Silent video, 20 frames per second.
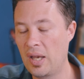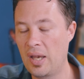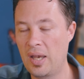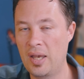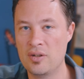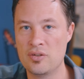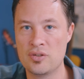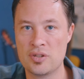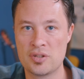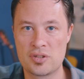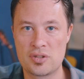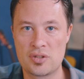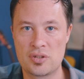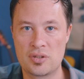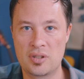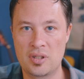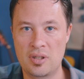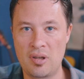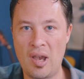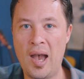and just
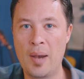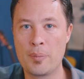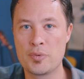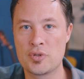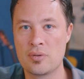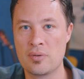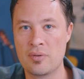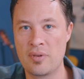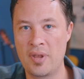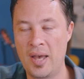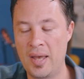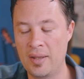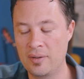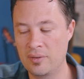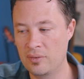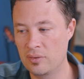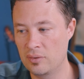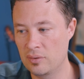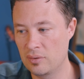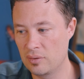capture
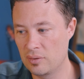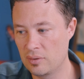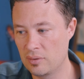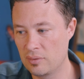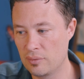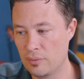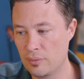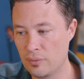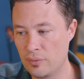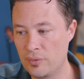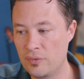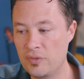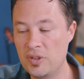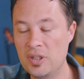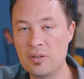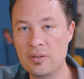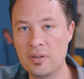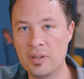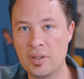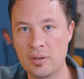that
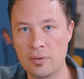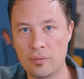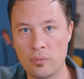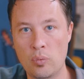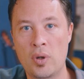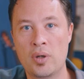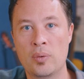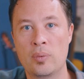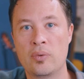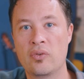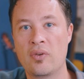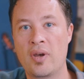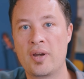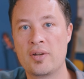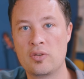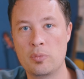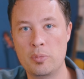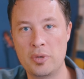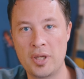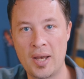feeling of what it was
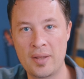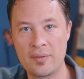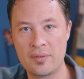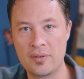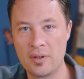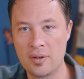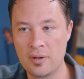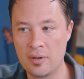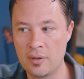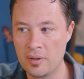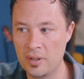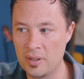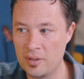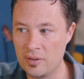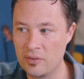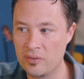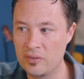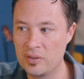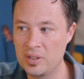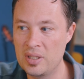like to be out there and
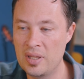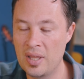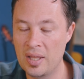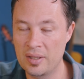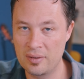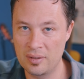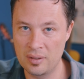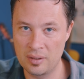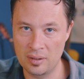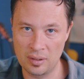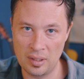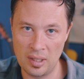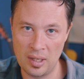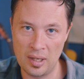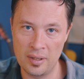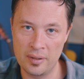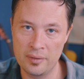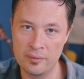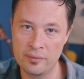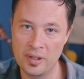to see that thing
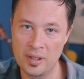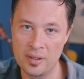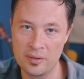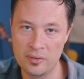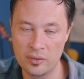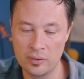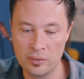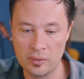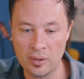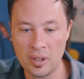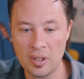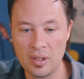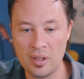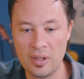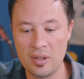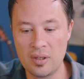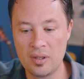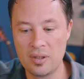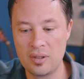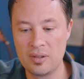live and to
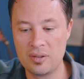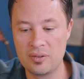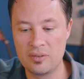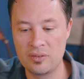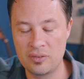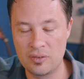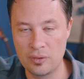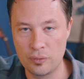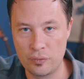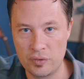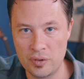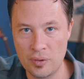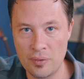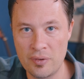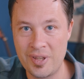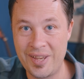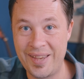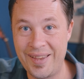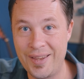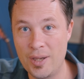to feel
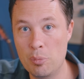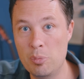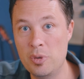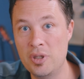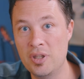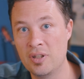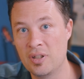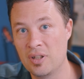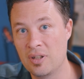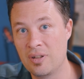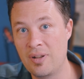the ambient